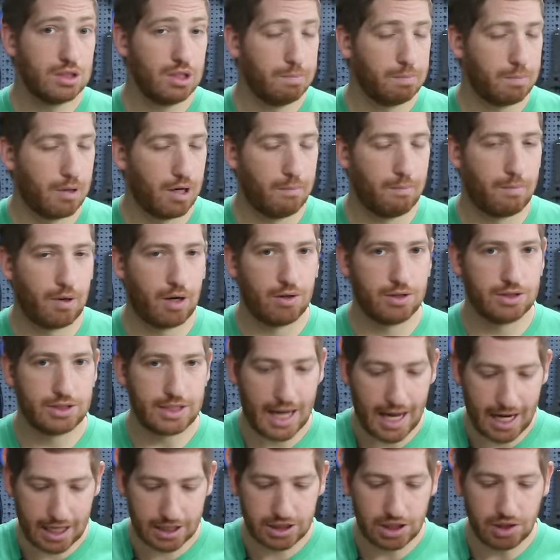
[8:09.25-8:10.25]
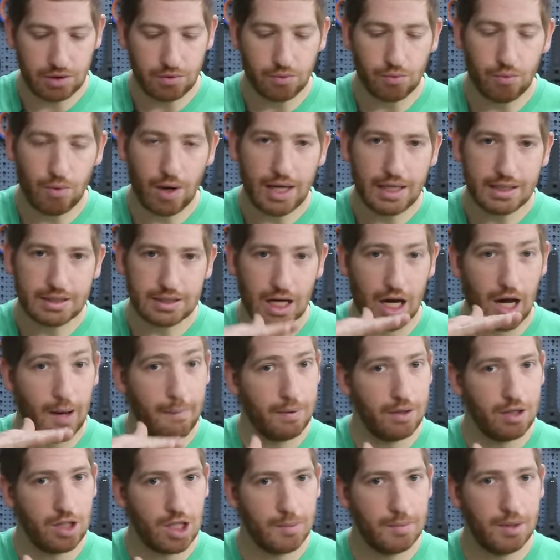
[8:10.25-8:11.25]
clip-on bars actually raise
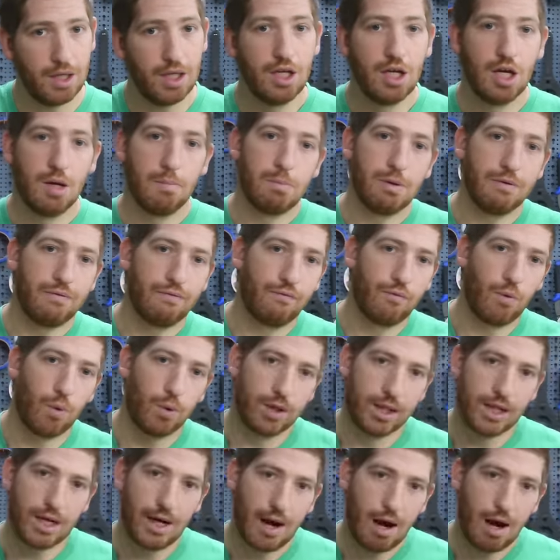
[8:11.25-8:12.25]
up a little bit before they